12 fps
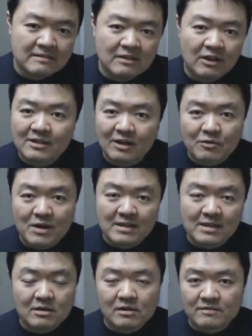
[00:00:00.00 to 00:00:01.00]
Not a
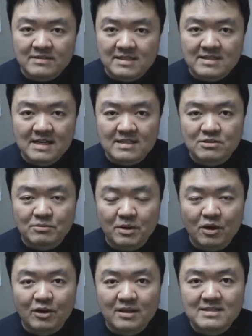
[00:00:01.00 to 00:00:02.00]
great deal of success, to
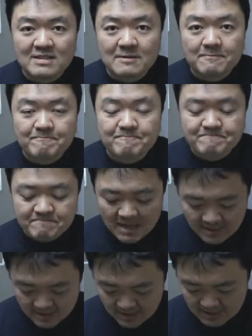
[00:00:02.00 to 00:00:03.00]
be honest.
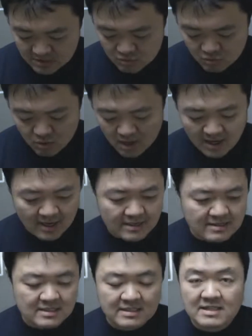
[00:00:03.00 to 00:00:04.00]
That's
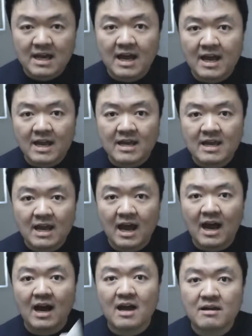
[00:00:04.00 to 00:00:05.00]
why today
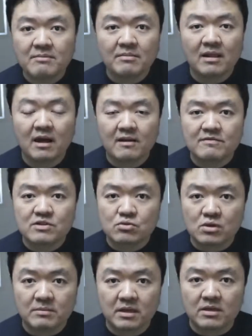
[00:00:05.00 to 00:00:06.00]
I am live
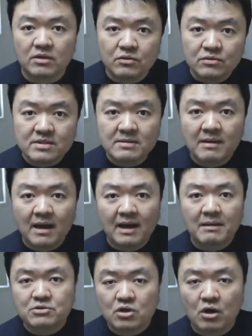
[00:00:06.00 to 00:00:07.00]
streaming using my
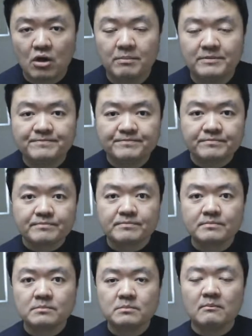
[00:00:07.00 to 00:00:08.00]
laptop.
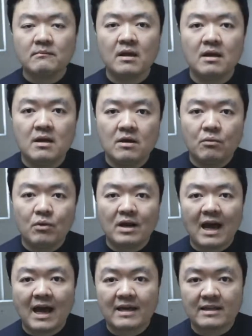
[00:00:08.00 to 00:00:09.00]

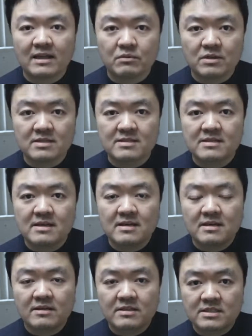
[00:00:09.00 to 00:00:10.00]
What I did was
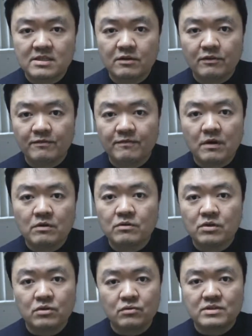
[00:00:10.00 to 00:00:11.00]
still
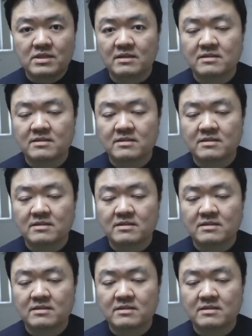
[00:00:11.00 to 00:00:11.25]
camera